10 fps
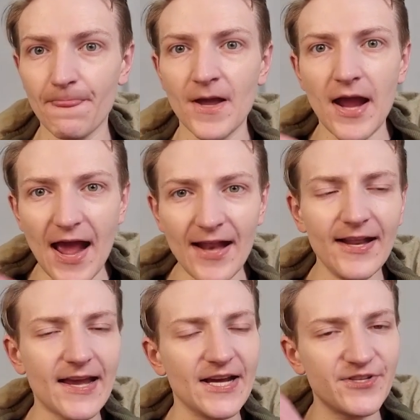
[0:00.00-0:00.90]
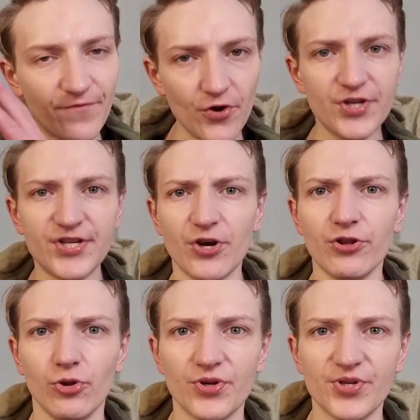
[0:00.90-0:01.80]
In any case, focusing on the
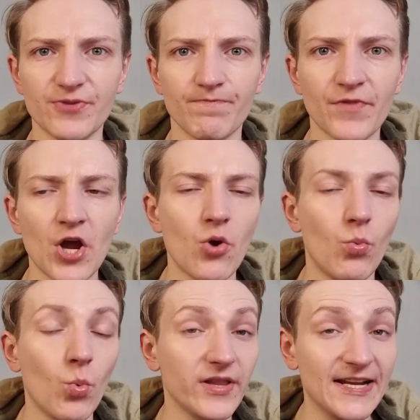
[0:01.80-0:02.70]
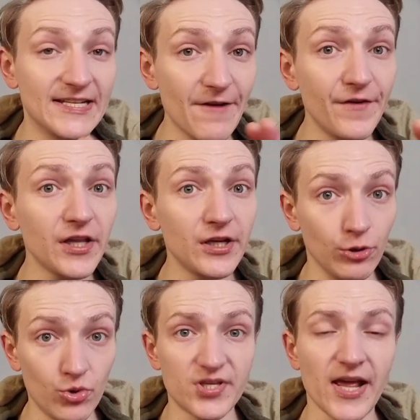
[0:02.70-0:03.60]
looks. While it definitely
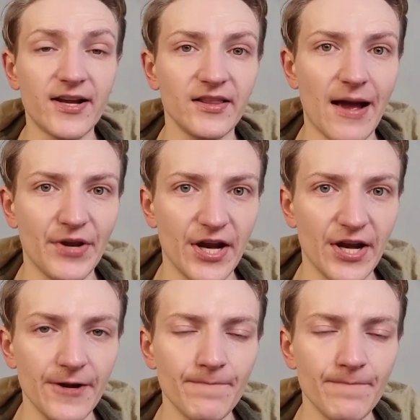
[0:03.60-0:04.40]
looks like a Lamborghini,